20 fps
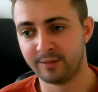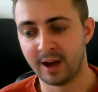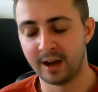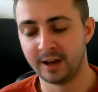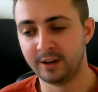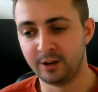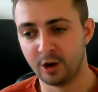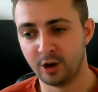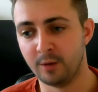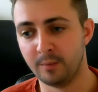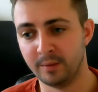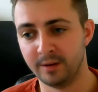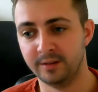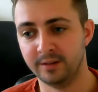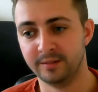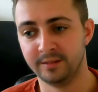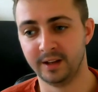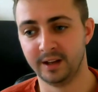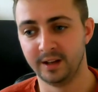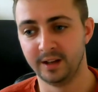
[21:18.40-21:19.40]
that in common.
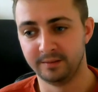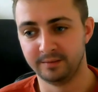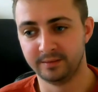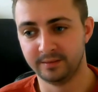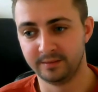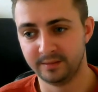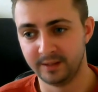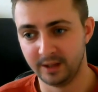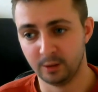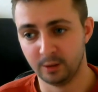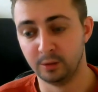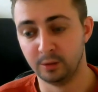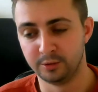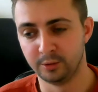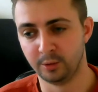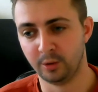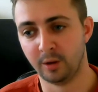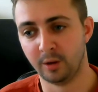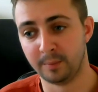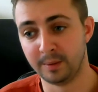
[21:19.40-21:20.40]
They
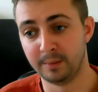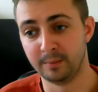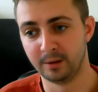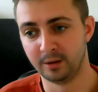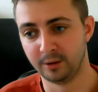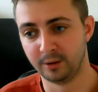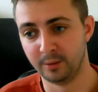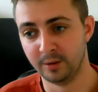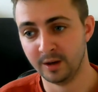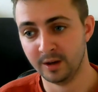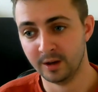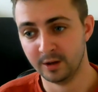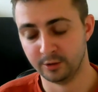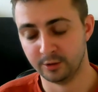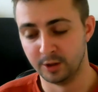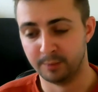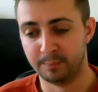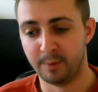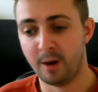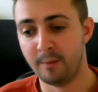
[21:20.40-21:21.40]
also are people who. So
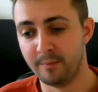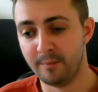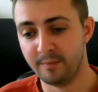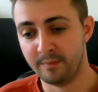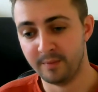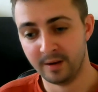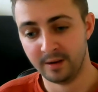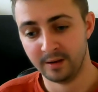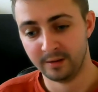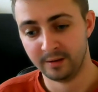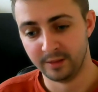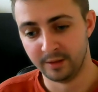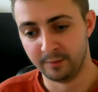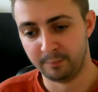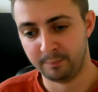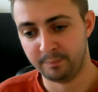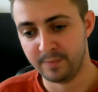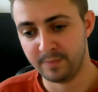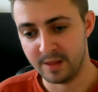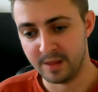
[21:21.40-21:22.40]
the bottom
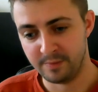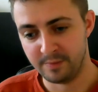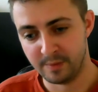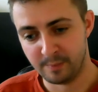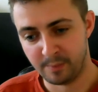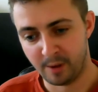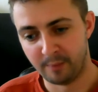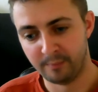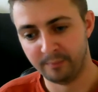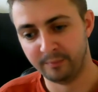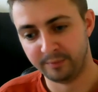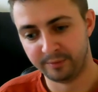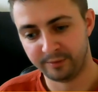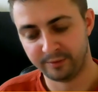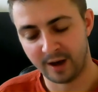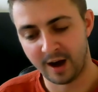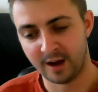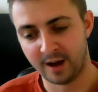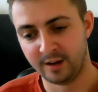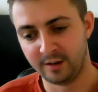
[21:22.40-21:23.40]

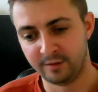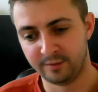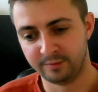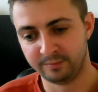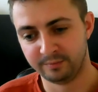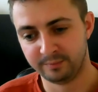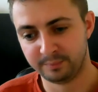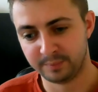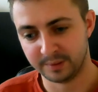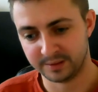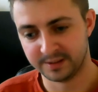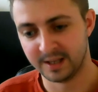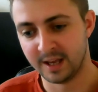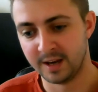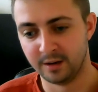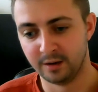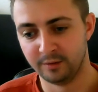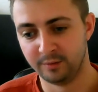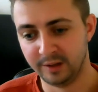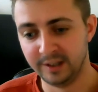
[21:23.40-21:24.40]

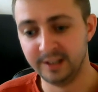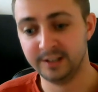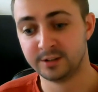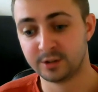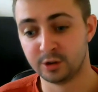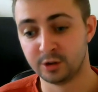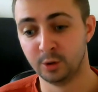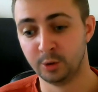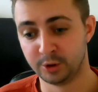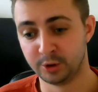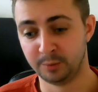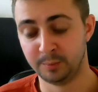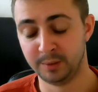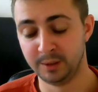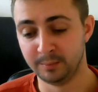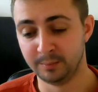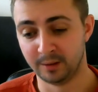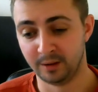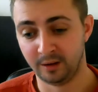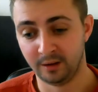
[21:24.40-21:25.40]
5% of least social
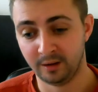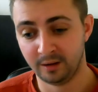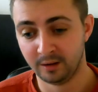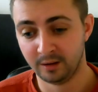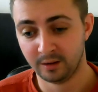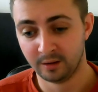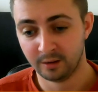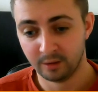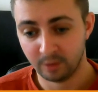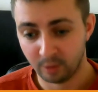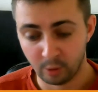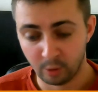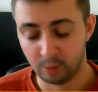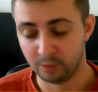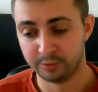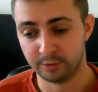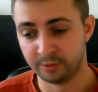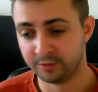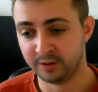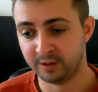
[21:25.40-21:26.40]
people
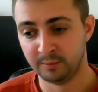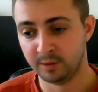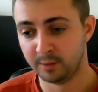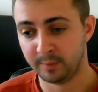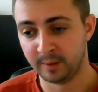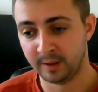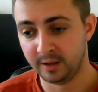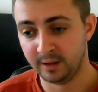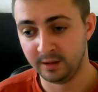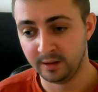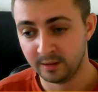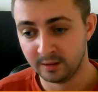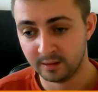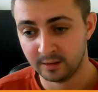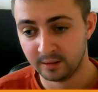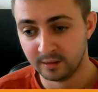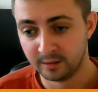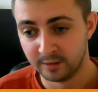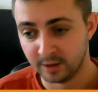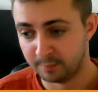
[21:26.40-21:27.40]
also seem to be
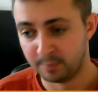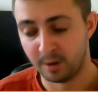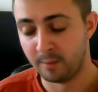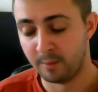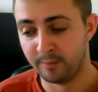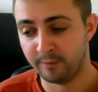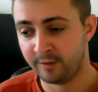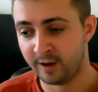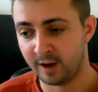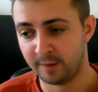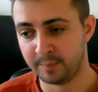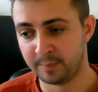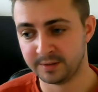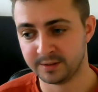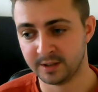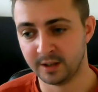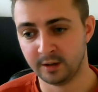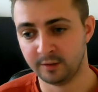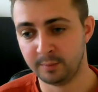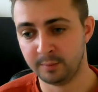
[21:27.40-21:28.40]
the bottom
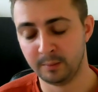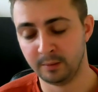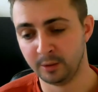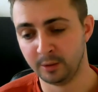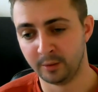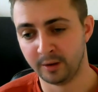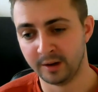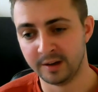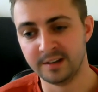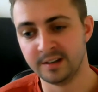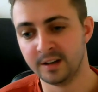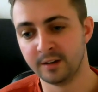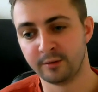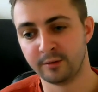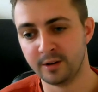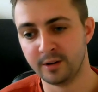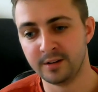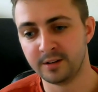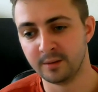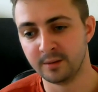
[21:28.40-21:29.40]
5% of people who are
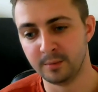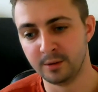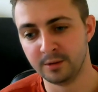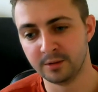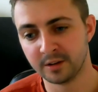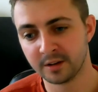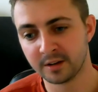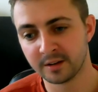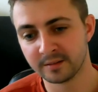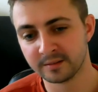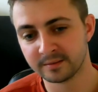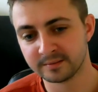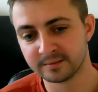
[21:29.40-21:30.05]
indifferent to music.